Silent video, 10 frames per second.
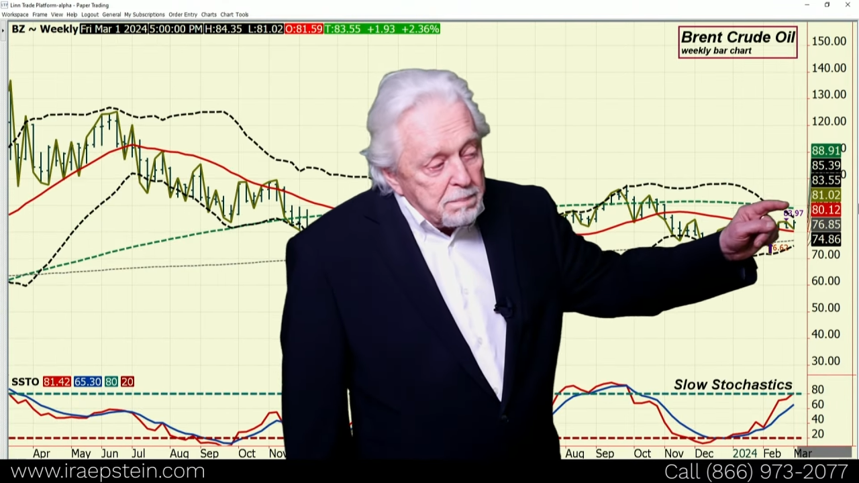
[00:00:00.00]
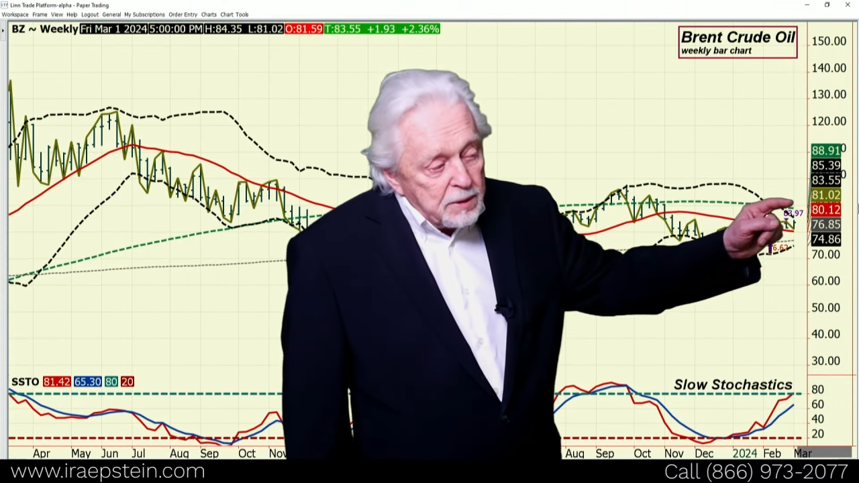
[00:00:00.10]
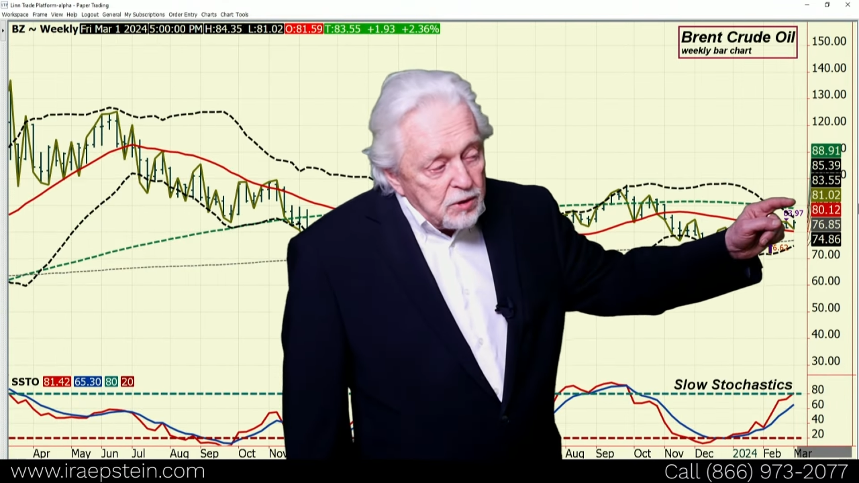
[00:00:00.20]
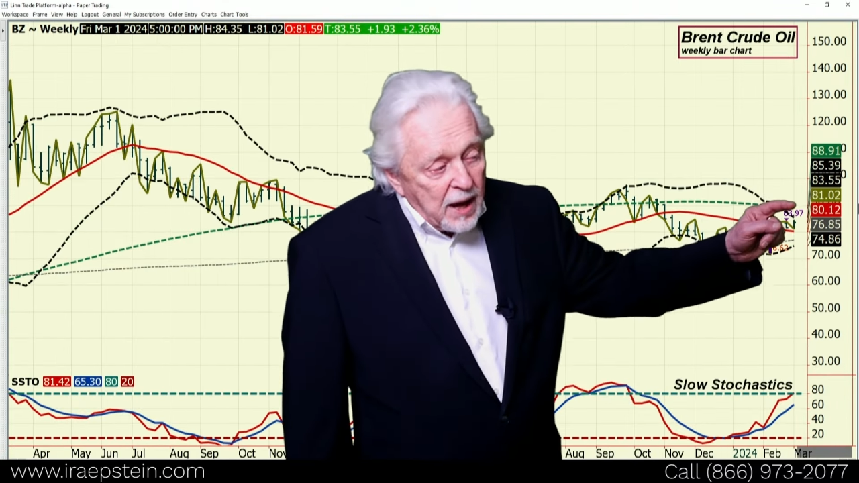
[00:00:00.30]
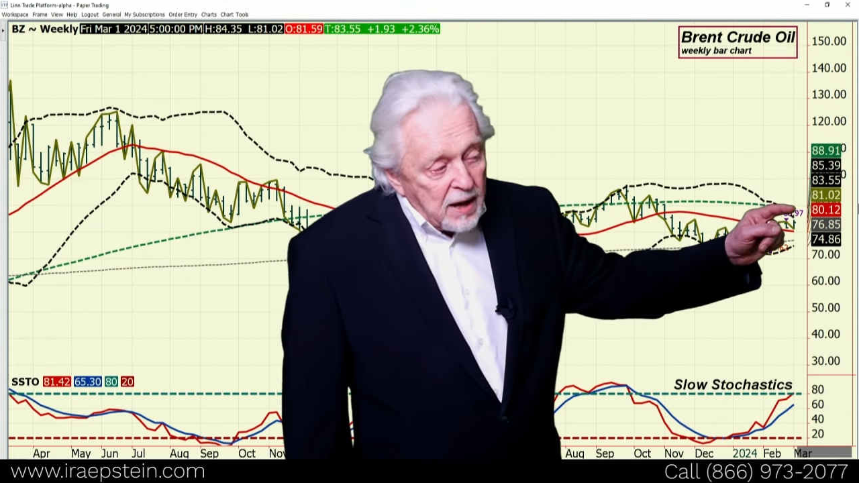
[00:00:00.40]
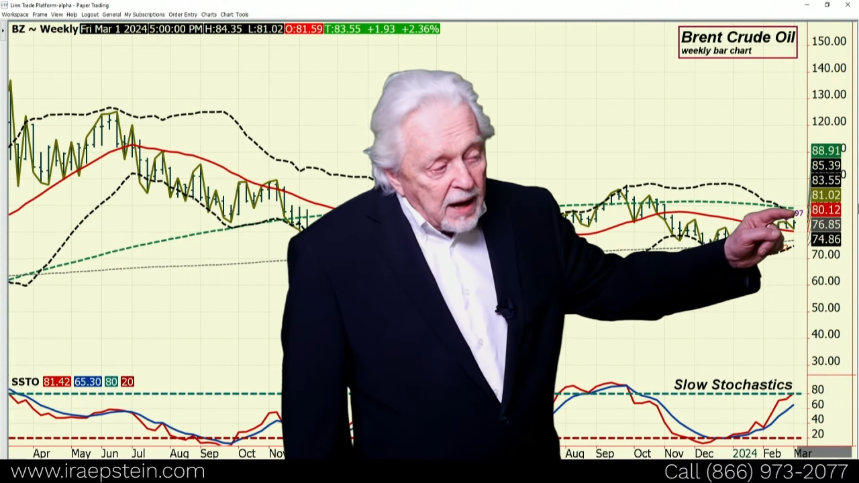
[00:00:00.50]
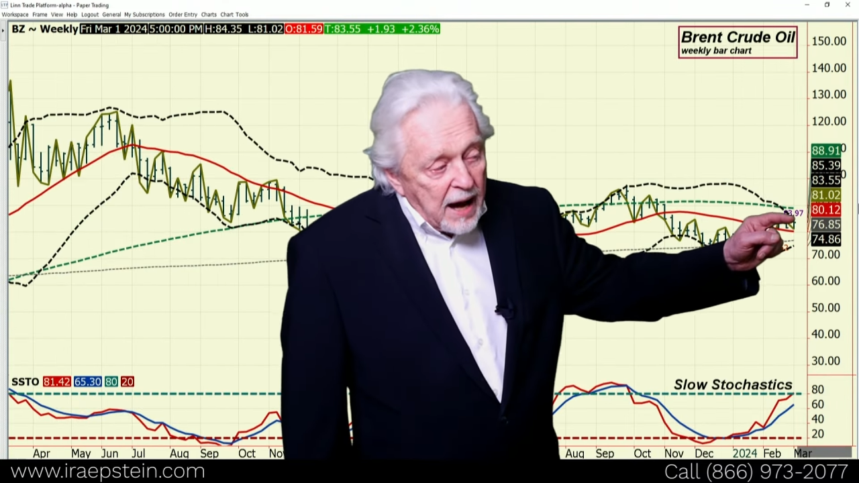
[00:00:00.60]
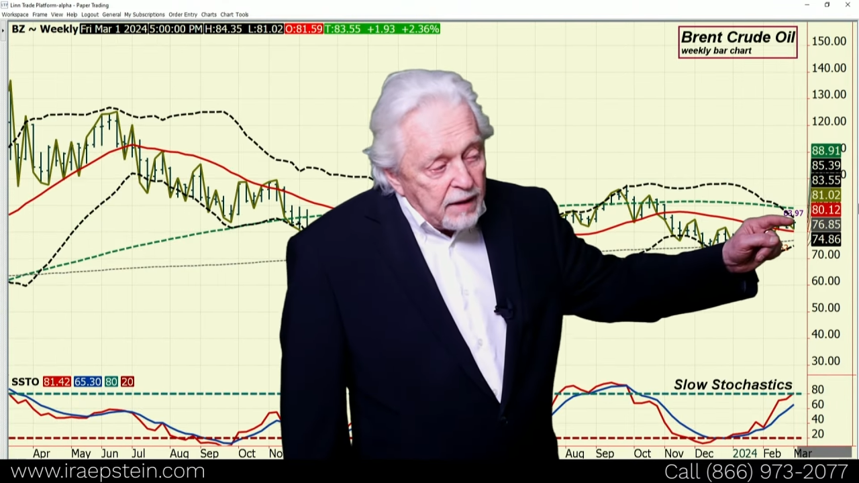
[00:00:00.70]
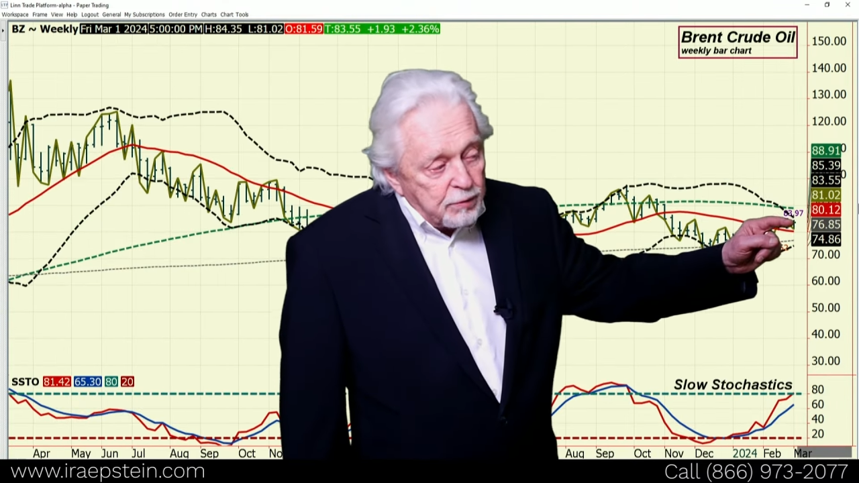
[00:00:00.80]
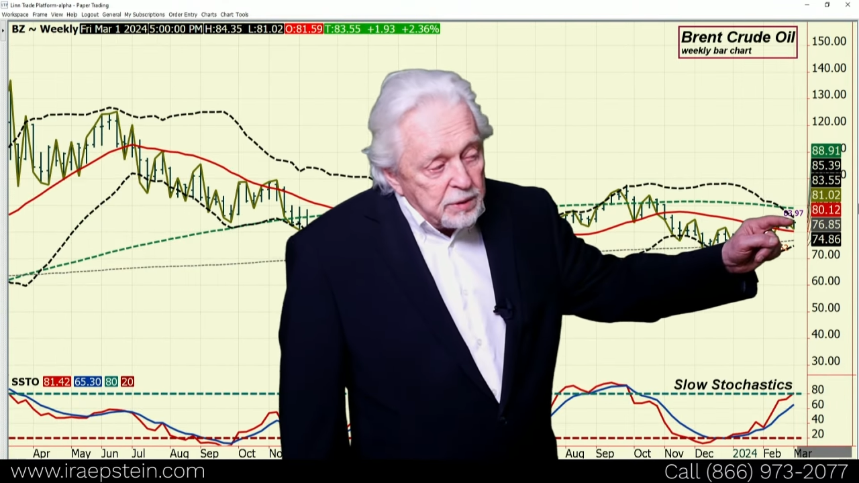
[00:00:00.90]
but you got a
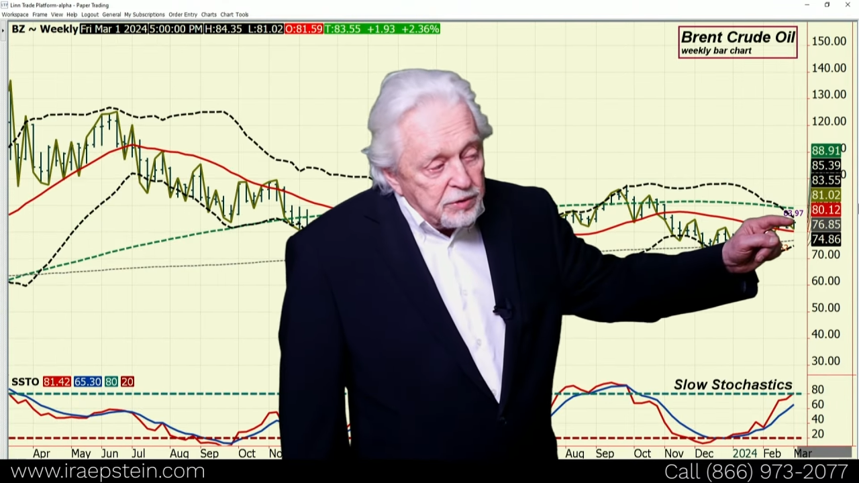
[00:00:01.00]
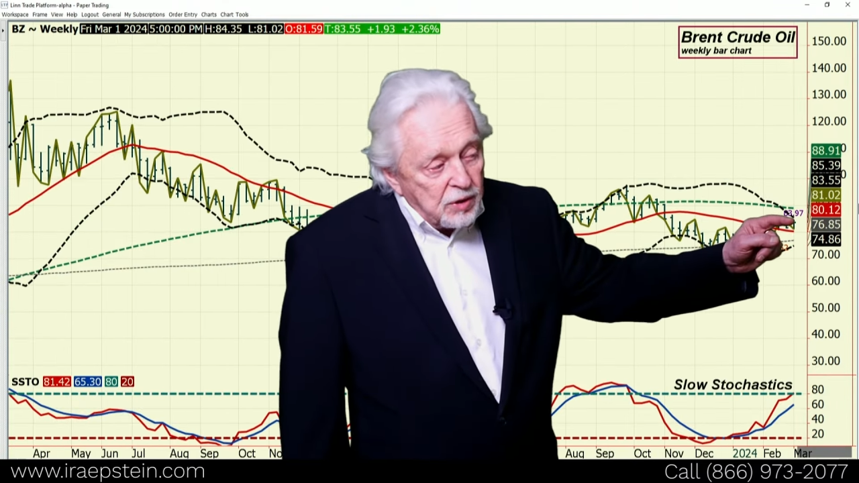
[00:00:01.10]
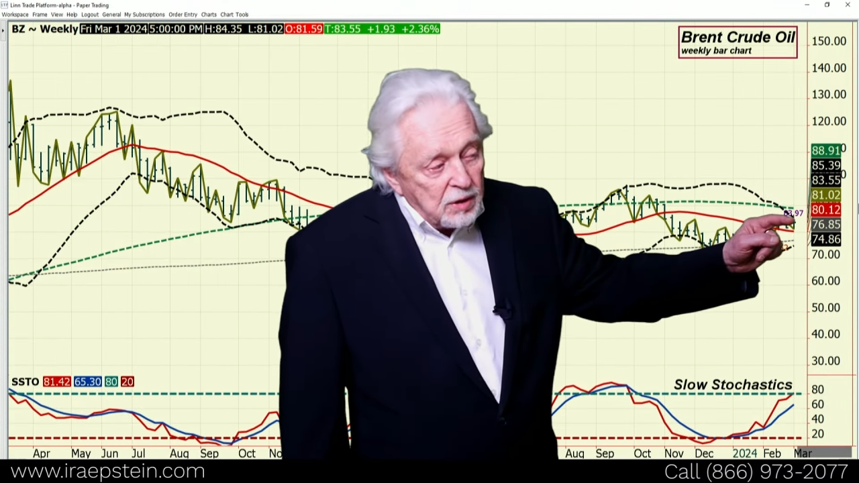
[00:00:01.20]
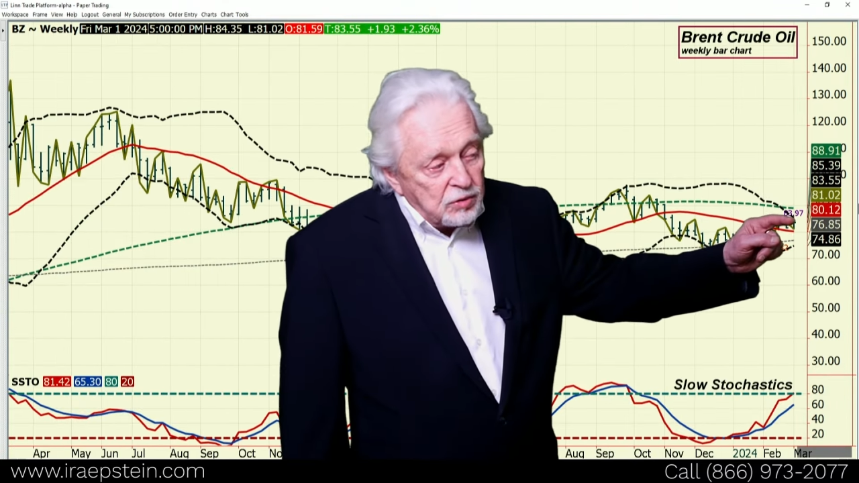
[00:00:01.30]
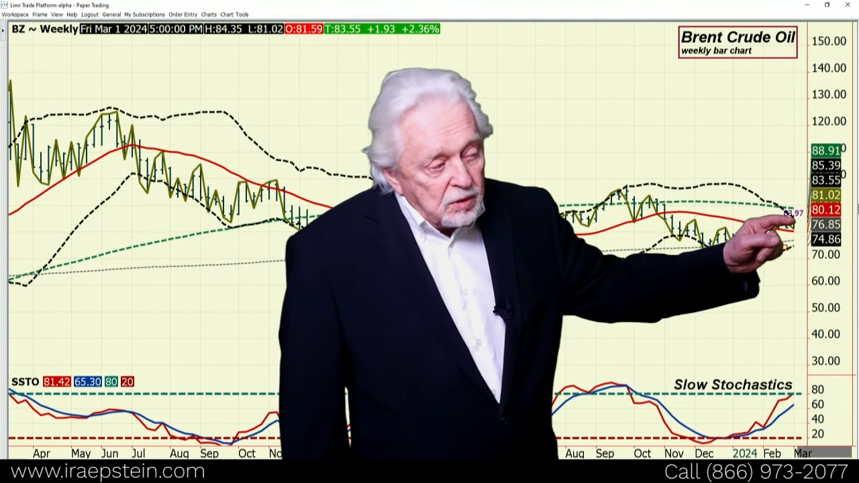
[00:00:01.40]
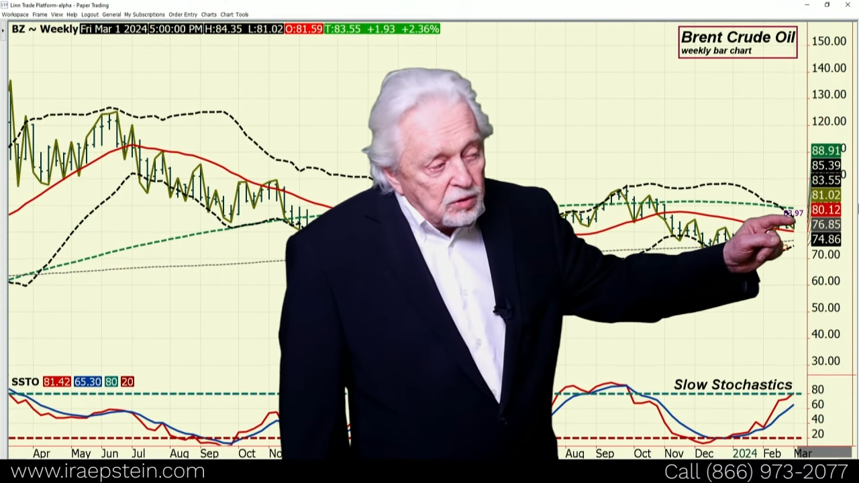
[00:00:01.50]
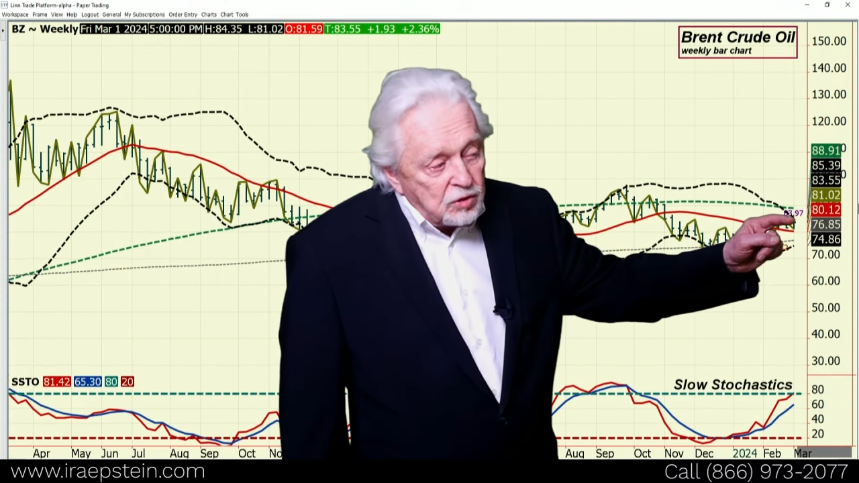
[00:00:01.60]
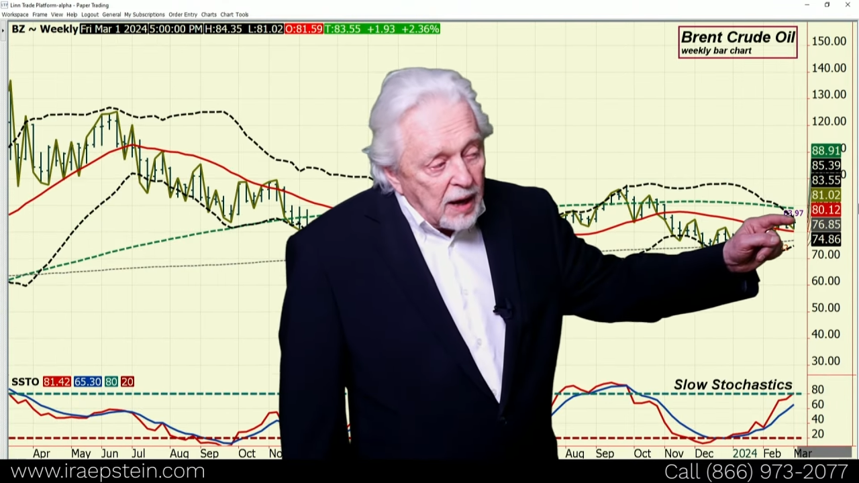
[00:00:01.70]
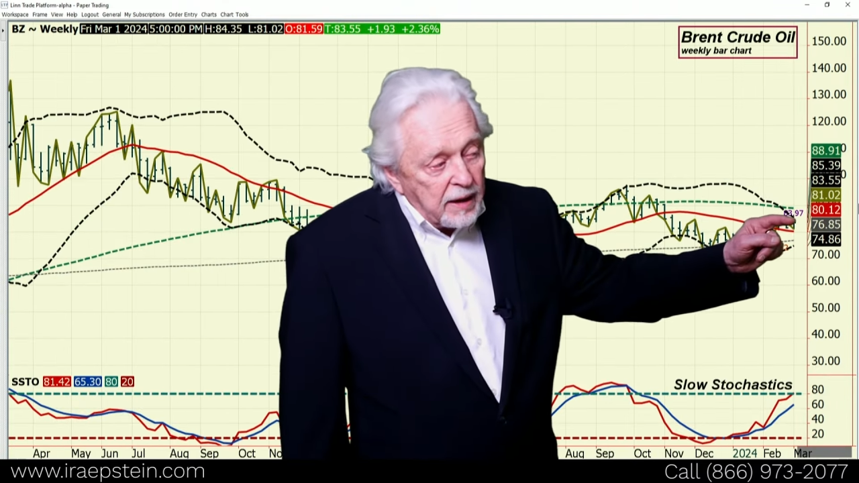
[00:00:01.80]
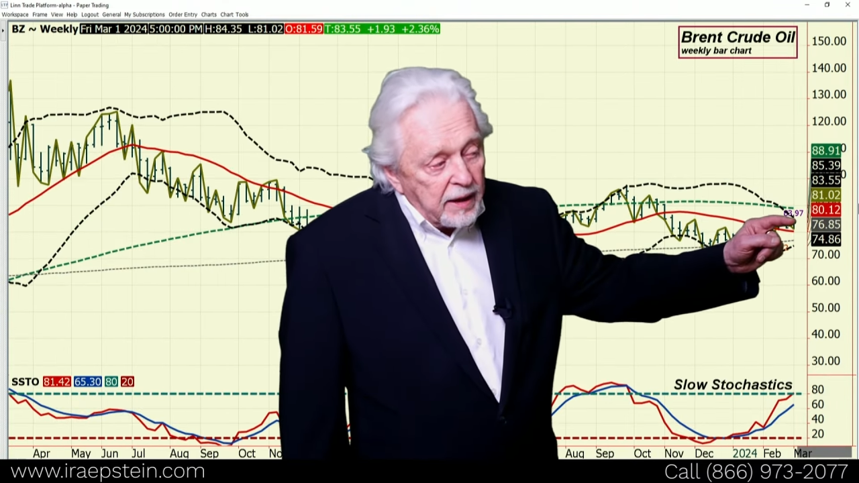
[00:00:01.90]
lot of resistance
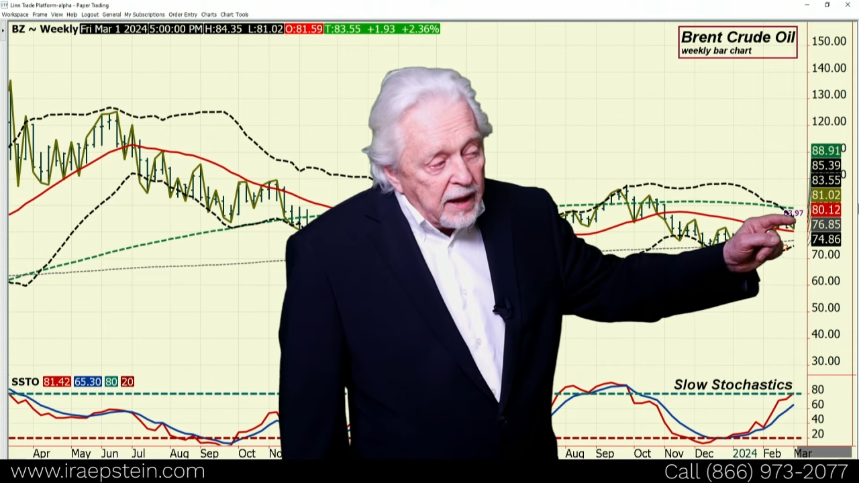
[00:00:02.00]
starting